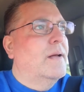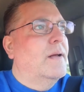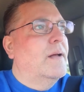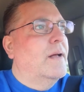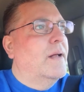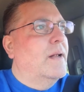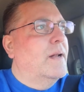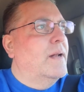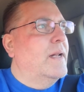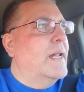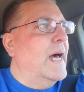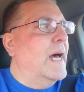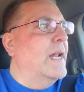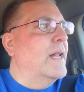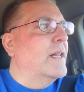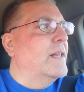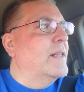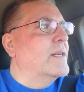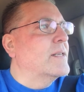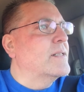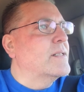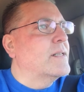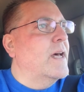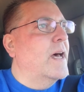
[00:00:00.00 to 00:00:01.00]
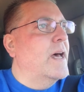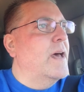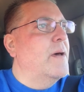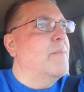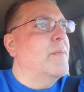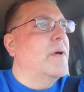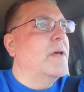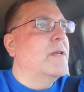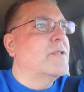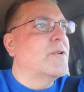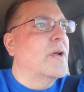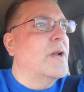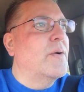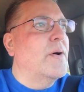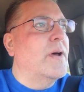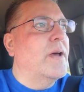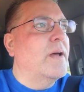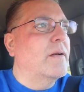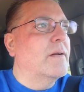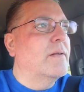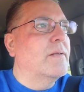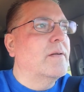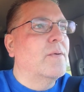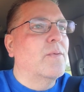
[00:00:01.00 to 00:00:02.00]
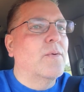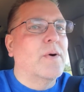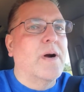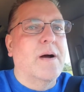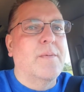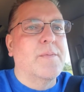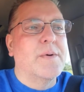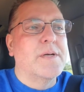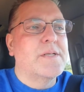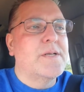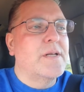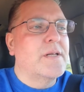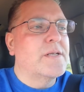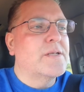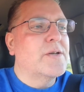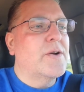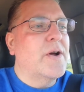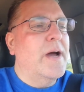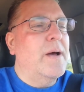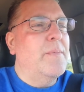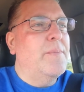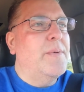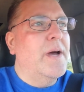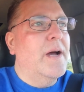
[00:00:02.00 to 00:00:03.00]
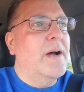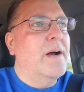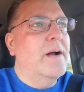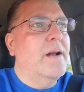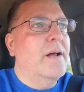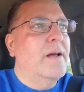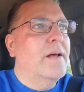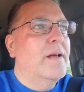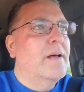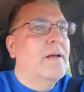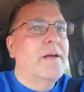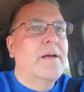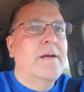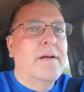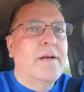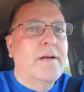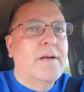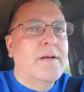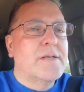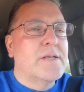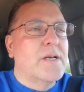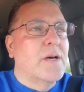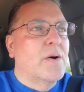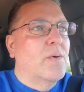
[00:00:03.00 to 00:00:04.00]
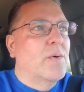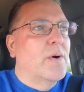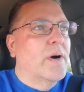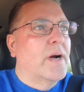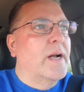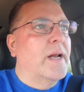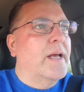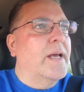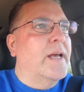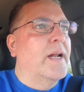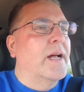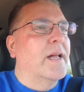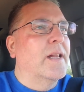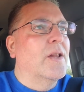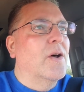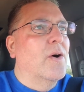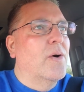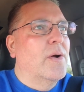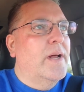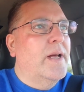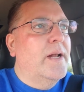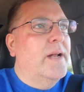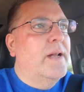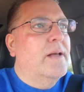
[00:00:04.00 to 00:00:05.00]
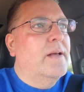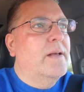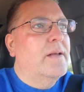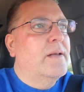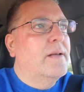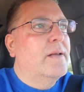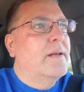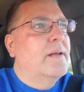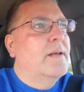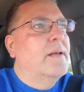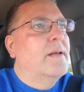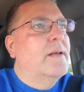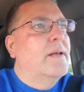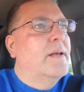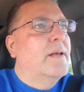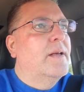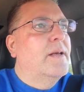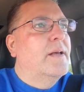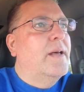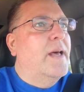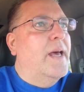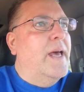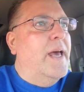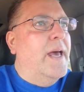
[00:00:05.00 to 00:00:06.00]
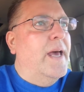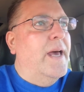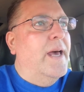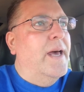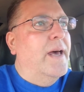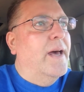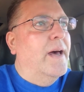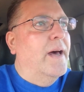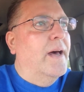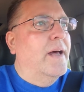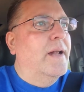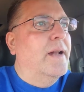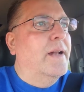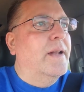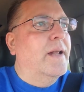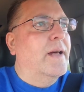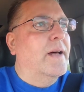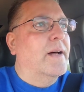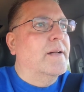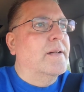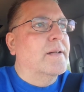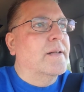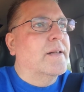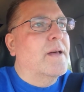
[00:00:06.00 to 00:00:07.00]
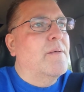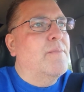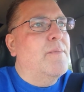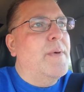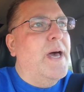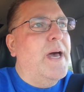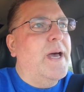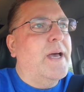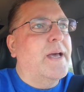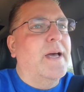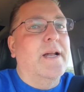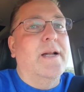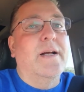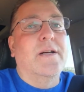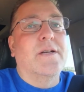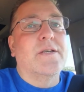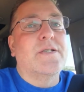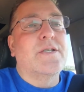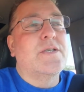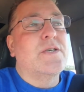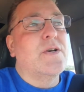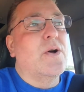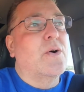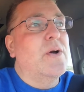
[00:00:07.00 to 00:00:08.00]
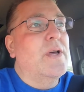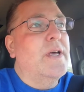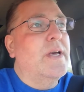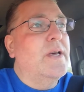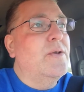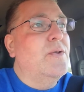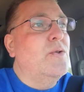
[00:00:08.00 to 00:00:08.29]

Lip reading: not at this time. So anyway, we're almost to the scrapyard, so we're gonna get unloaded, and I'll come back and I'll show you